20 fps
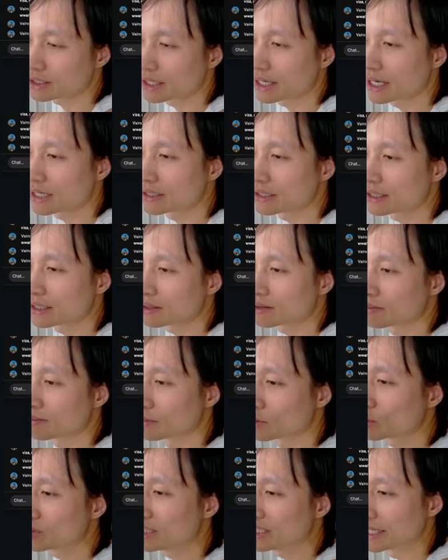edit,
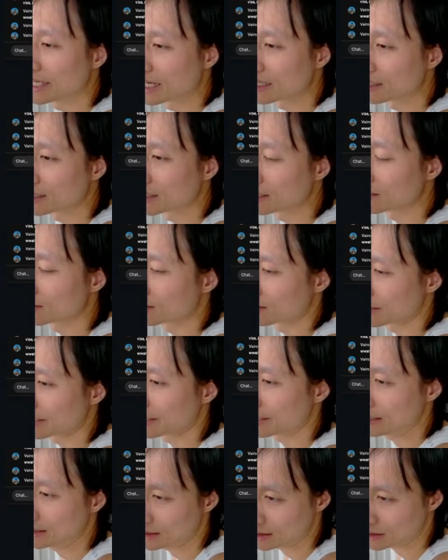multi-edit,
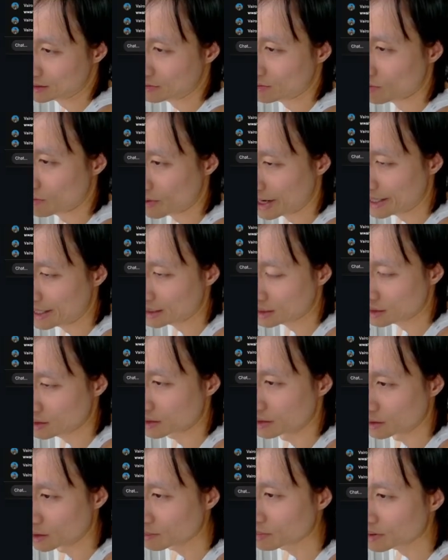nice, write,
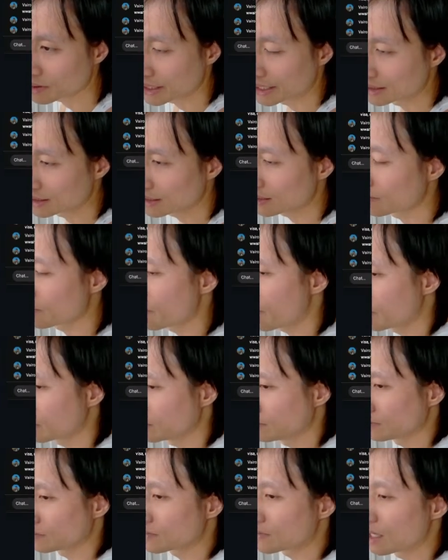notebook edit.
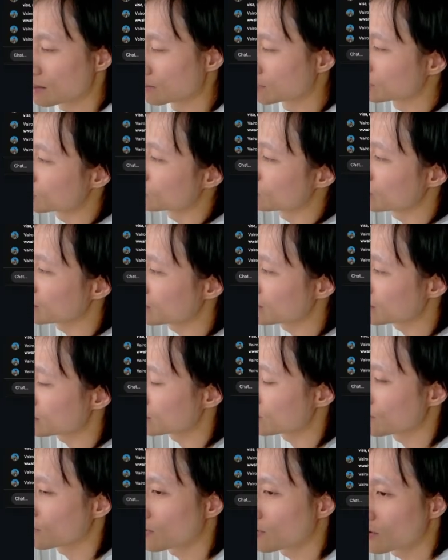I'm assuming this is
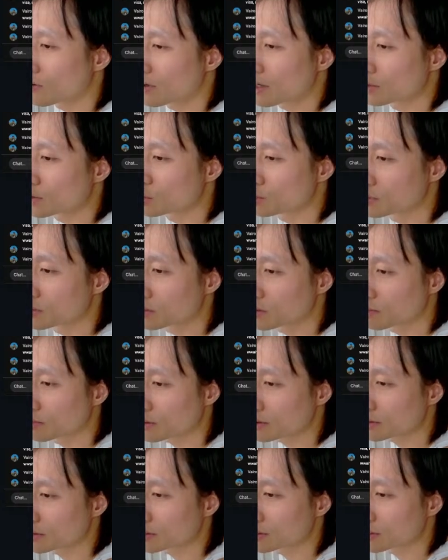for Jupyter
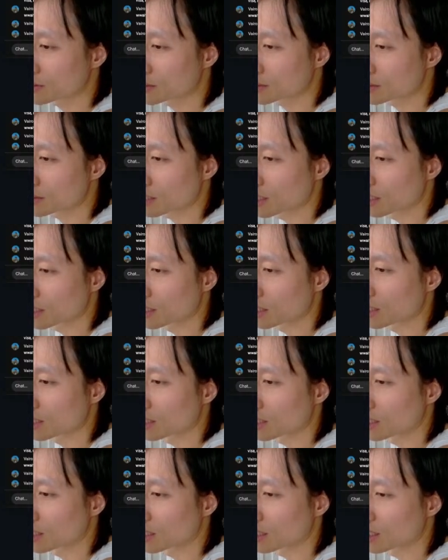notebooks.
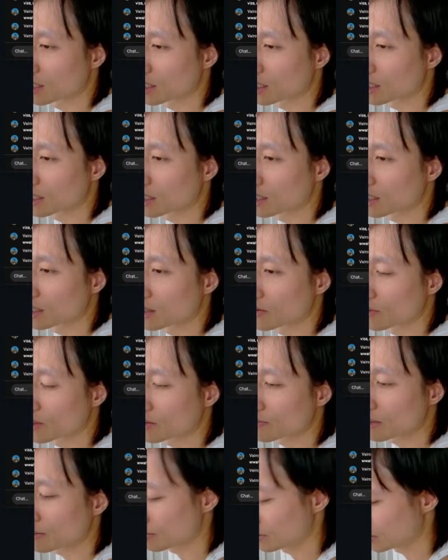
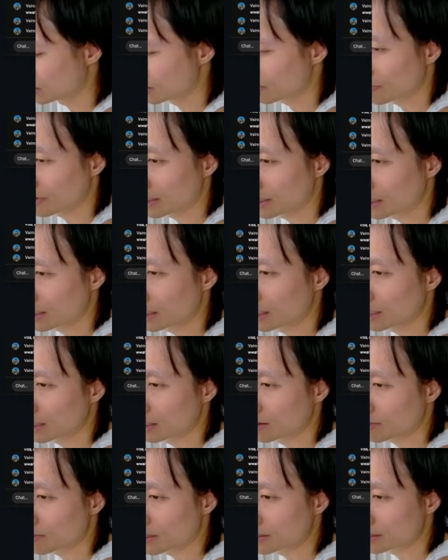What happens if
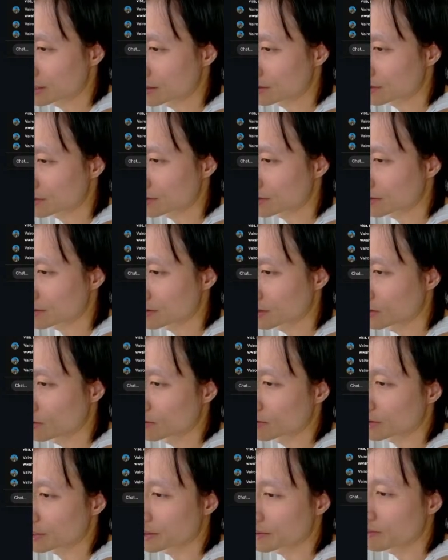I press enter? Oh,
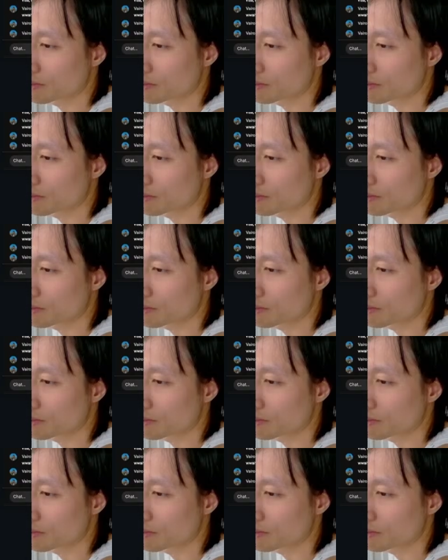okay.